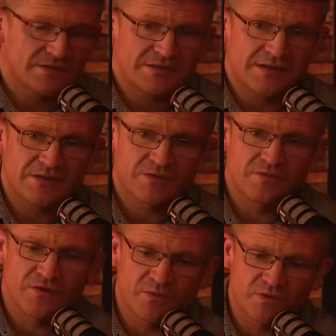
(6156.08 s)
listen, thank you
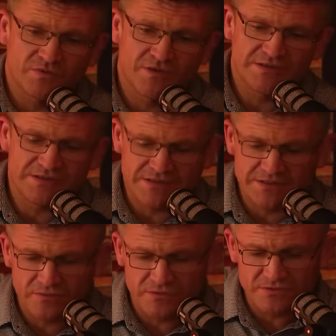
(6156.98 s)
very much for listening
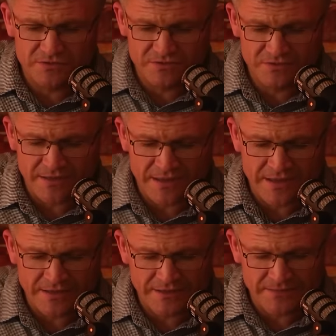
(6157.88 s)
to us.
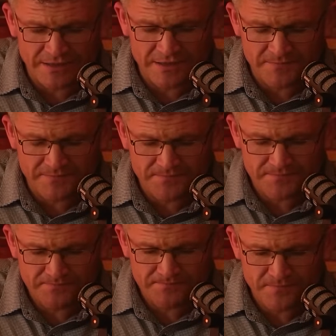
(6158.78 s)
And, um,
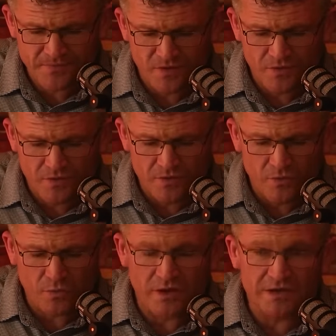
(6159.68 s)

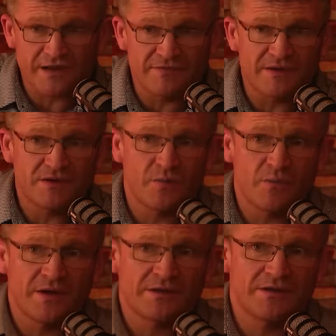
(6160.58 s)
we'll definitely come
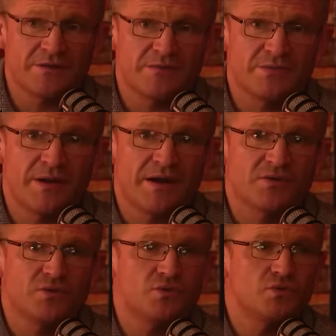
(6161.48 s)
back to you with a part
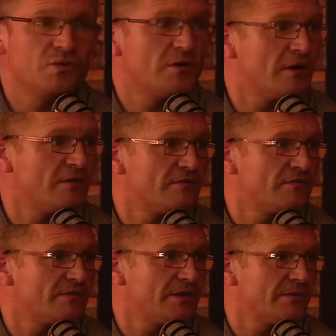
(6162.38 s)
two
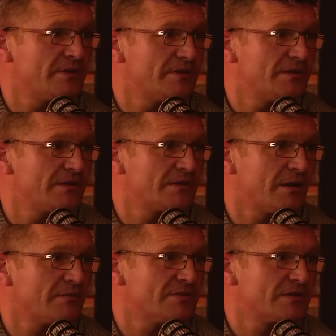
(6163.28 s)
of Timmy and
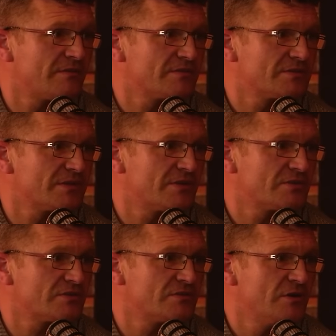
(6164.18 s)
Tommy's
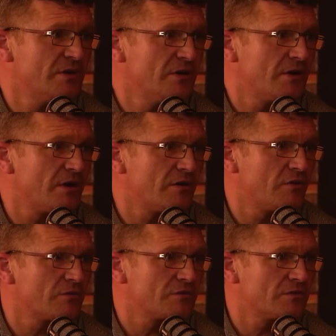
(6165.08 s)
conversation
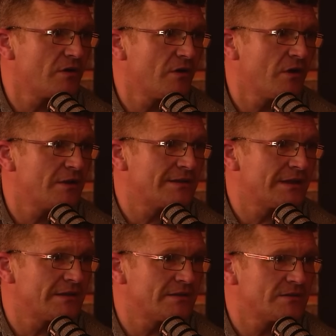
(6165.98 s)
around all
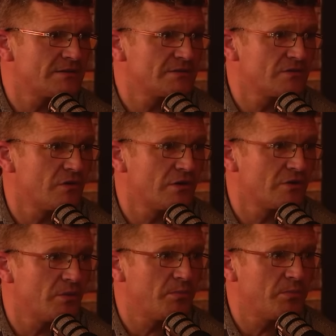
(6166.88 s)
things growing
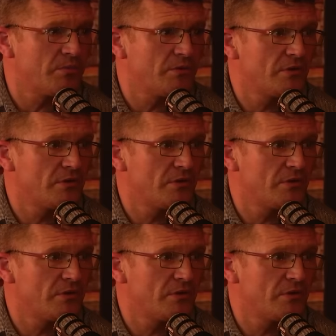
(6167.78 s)
up,